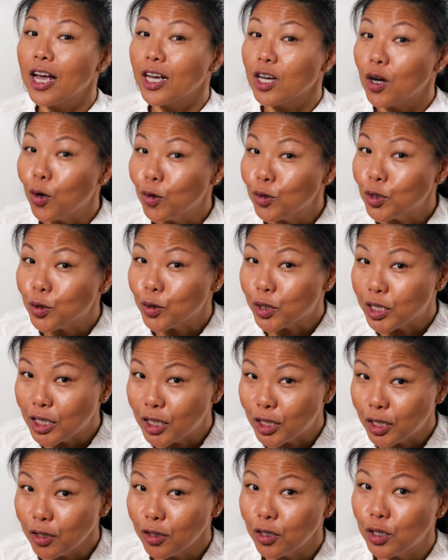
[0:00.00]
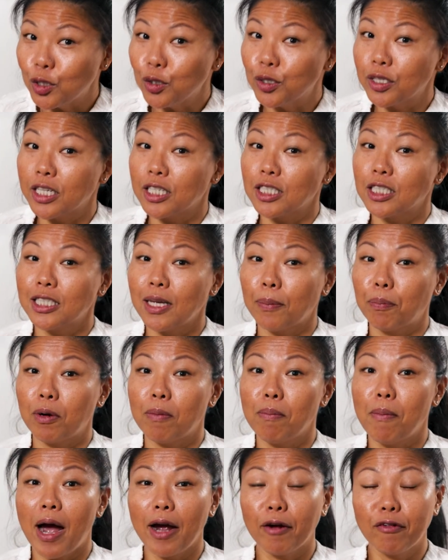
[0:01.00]
Also consider using a separate
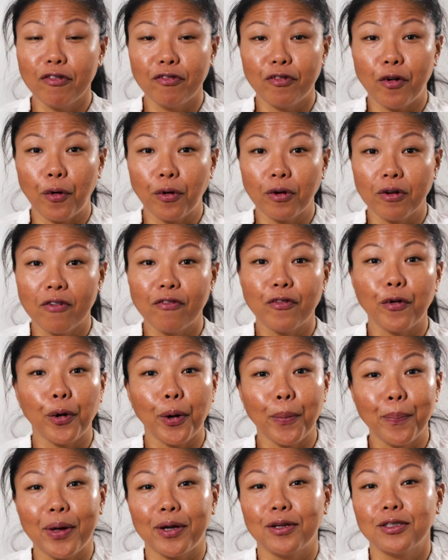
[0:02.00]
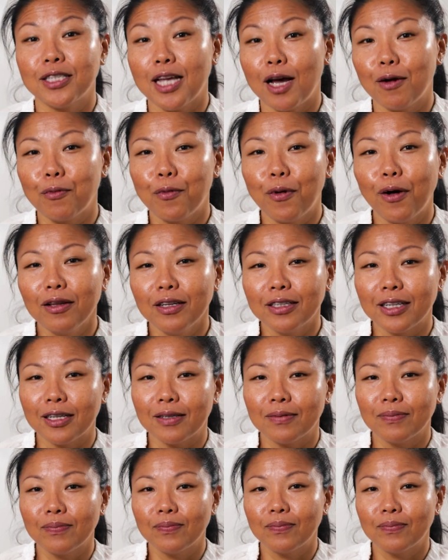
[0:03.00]
microphone for a better sound quality.